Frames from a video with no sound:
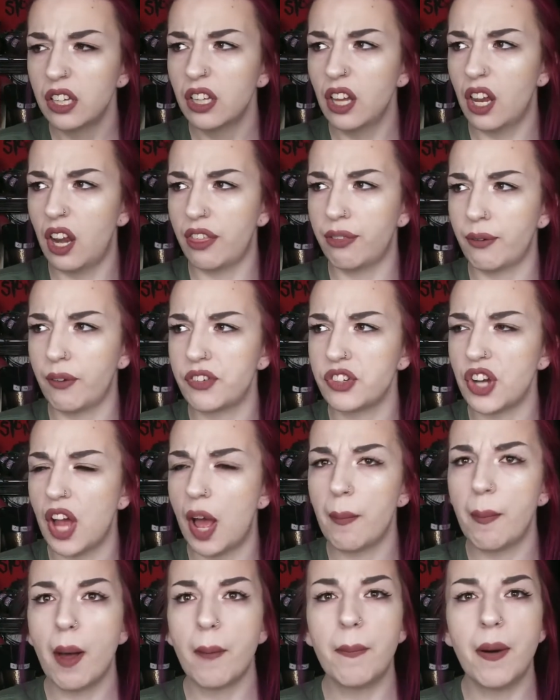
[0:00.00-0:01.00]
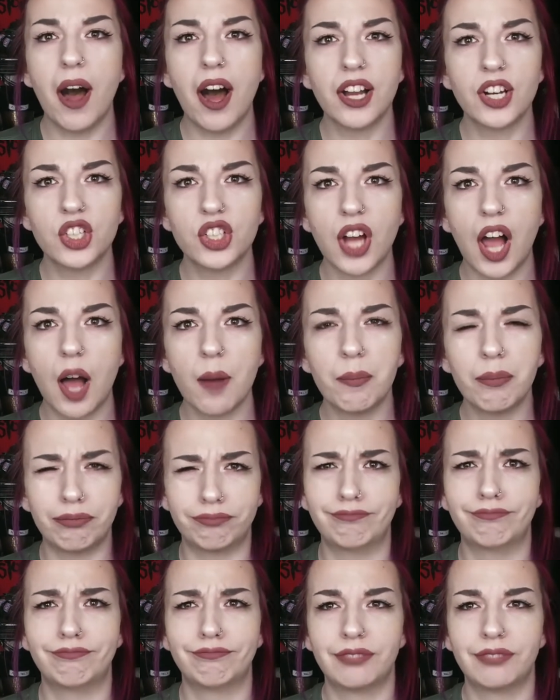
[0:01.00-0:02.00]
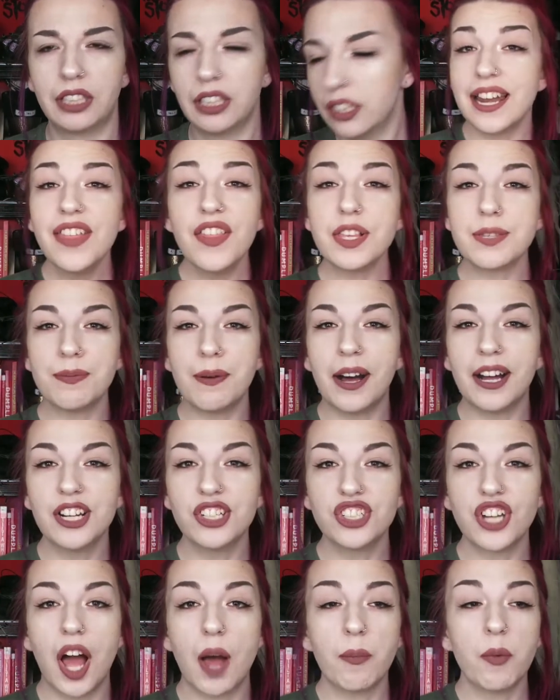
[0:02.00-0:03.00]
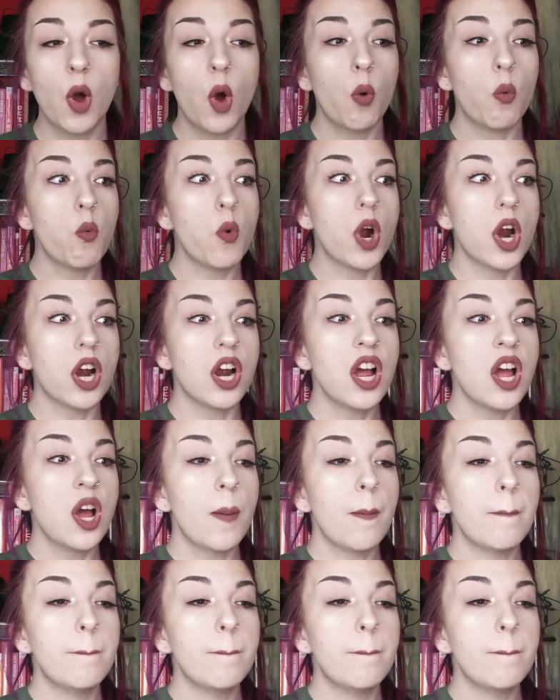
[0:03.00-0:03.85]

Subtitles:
Not a thrift shop, a pawn shop. And in this pawn shop were